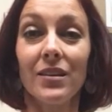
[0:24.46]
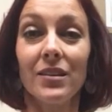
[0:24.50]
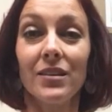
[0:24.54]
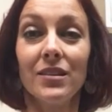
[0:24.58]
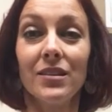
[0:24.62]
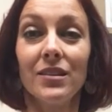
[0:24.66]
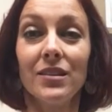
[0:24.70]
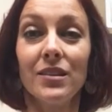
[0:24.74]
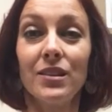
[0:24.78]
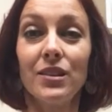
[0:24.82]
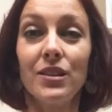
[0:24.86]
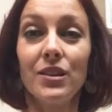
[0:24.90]

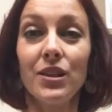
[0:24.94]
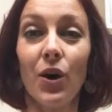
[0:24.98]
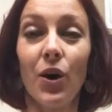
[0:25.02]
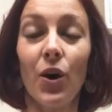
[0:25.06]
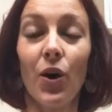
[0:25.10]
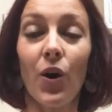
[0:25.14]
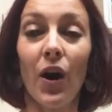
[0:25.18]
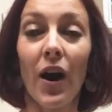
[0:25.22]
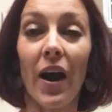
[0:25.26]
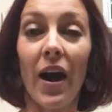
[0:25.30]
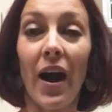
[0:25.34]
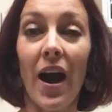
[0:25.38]
So
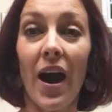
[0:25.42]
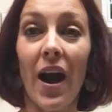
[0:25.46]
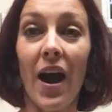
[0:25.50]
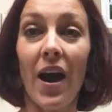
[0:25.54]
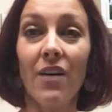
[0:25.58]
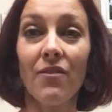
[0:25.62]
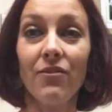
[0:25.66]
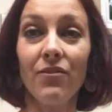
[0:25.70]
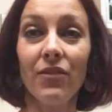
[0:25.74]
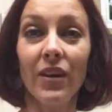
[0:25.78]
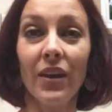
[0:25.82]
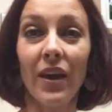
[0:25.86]
I
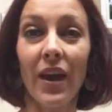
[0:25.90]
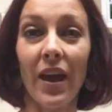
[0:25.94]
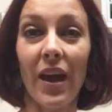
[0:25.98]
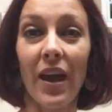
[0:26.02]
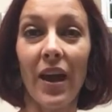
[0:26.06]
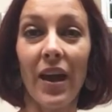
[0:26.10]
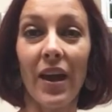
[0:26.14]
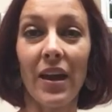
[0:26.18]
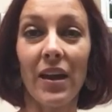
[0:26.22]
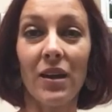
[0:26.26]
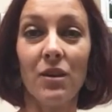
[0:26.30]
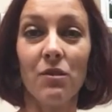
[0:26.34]
have
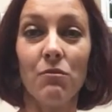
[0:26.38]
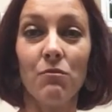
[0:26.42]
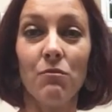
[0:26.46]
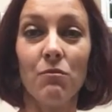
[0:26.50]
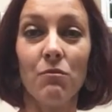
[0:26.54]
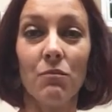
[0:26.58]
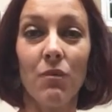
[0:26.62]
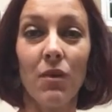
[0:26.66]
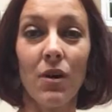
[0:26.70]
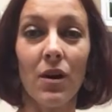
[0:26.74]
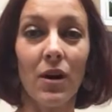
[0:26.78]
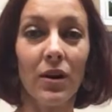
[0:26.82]
a
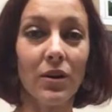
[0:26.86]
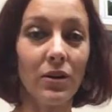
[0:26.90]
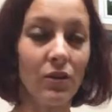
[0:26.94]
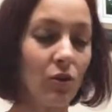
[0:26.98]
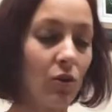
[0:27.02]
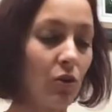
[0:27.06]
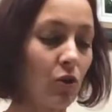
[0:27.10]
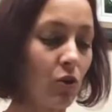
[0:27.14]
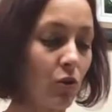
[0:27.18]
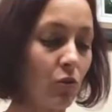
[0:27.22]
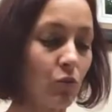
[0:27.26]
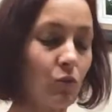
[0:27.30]

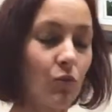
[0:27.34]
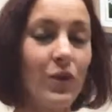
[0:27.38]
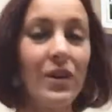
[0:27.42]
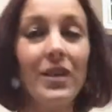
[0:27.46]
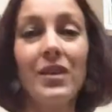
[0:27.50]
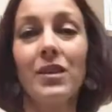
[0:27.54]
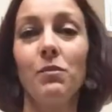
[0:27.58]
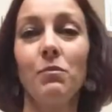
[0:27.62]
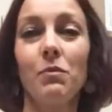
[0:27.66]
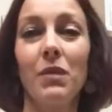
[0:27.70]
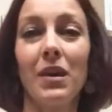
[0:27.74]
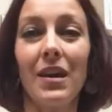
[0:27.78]
model
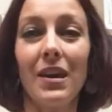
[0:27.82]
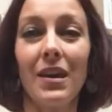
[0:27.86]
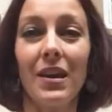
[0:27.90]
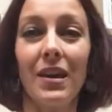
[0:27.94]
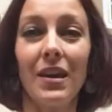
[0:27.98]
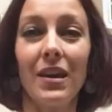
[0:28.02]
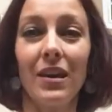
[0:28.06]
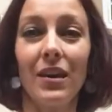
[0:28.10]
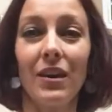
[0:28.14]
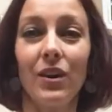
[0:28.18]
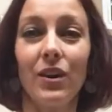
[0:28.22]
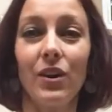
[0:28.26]
with me
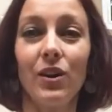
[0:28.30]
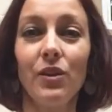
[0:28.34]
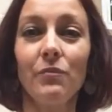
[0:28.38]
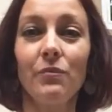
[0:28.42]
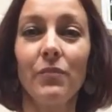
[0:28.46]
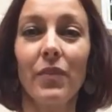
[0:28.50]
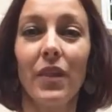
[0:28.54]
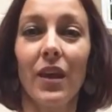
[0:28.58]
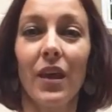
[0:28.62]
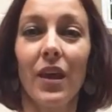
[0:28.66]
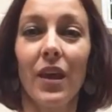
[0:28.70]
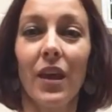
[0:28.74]

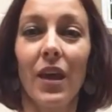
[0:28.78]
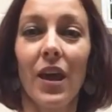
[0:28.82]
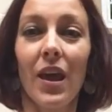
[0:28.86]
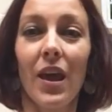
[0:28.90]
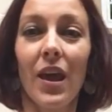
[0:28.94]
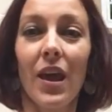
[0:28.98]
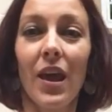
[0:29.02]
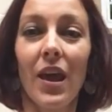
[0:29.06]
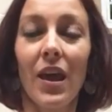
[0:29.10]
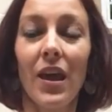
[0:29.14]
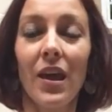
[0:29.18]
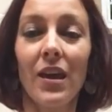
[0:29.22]
here,
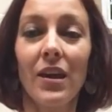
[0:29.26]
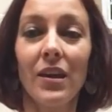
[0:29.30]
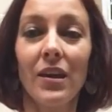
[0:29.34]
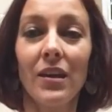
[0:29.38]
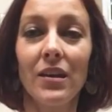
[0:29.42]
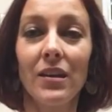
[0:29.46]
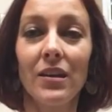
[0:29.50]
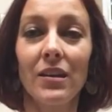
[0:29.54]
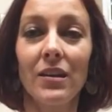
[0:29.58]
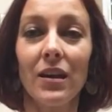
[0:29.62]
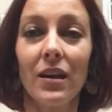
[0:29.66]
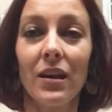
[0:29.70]

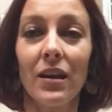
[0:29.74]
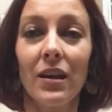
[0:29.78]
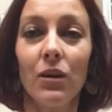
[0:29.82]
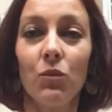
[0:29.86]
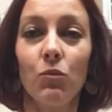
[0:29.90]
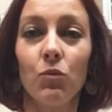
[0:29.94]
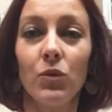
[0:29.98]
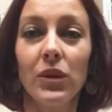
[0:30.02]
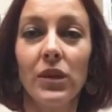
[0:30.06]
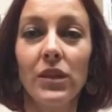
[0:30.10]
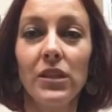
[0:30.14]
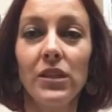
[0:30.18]
and
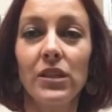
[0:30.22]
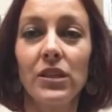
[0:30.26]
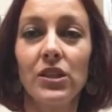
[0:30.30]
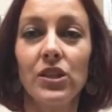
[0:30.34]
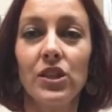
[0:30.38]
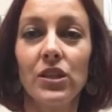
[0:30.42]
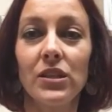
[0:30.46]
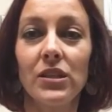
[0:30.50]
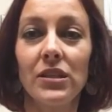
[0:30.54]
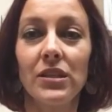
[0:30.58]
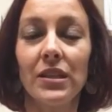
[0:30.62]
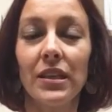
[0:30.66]
I wanted to
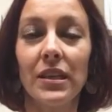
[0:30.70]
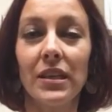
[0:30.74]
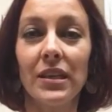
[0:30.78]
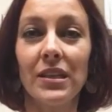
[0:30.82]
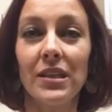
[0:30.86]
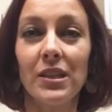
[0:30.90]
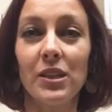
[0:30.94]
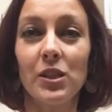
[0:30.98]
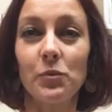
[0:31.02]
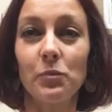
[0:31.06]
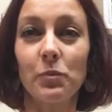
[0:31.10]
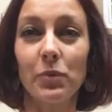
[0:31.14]
just
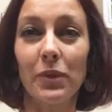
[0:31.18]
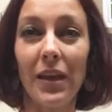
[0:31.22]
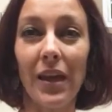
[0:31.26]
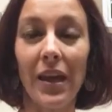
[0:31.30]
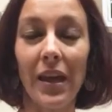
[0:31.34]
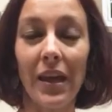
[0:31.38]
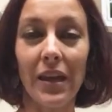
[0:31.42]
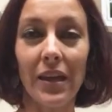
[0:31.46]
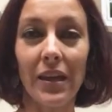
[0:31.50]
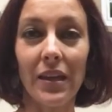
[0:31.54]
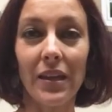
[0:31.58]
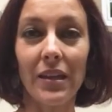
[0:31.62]

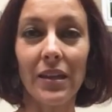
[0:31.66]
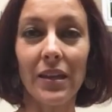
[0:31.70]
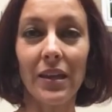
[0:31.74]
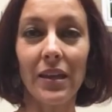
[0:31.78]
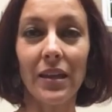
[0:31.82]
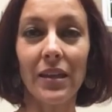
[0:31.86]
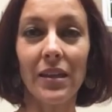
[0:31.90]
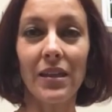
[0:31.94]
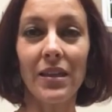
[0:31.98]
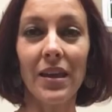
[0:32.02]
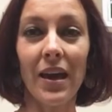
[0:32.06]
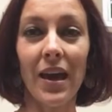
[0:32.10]

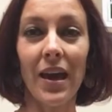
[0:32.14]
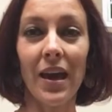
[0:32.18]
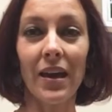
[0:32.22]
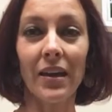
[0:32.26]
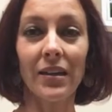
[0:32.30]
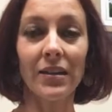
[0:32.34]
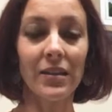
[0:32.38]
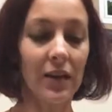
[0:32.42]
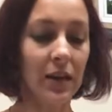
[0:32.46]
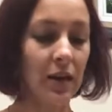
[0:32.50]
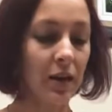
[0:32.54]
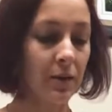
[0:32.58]
explain
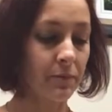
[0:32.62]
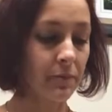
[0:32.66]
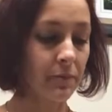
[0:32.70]
that